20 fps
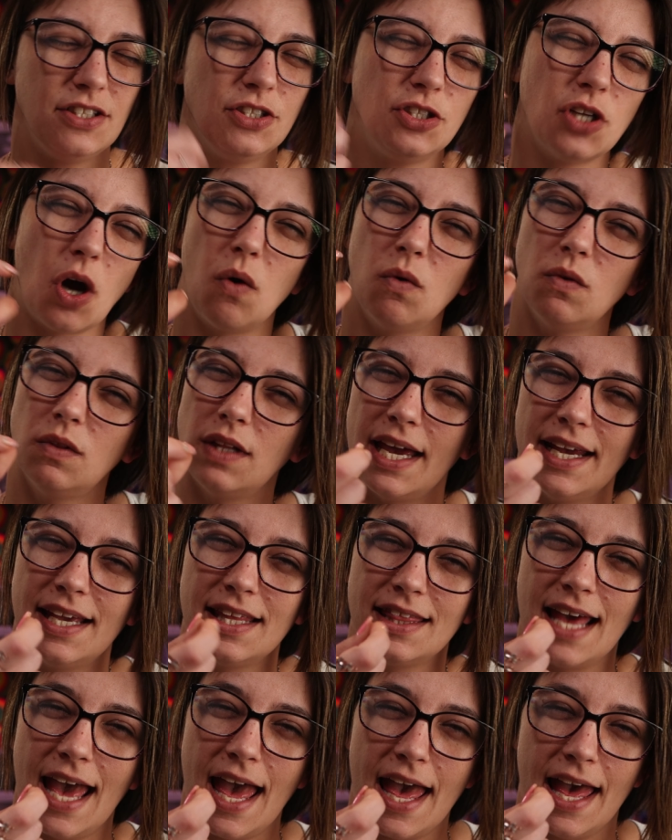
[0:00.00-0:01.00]
don't
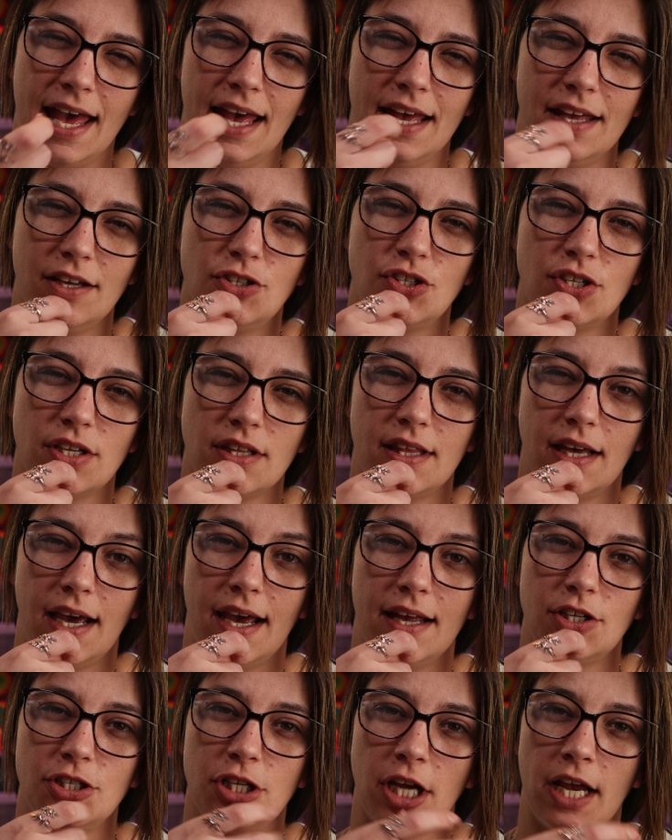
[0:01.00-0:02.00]
like the edge
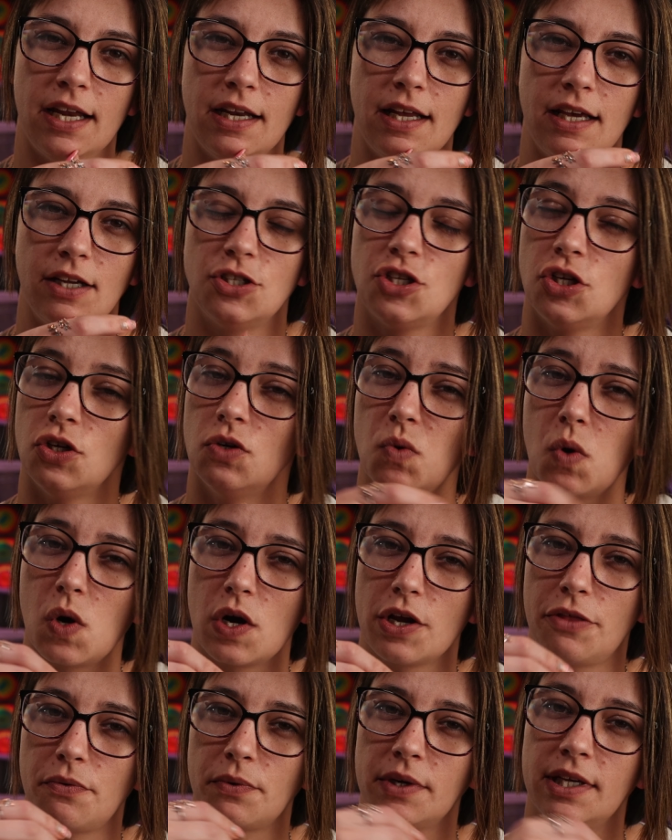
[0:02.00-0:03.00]
that chaining 2
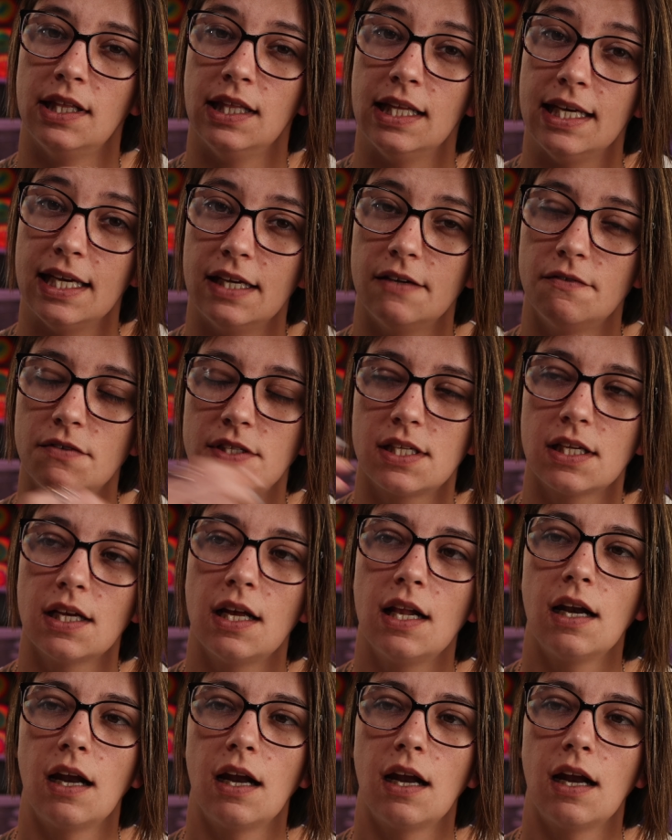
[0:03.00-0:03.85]
or 3 leaves.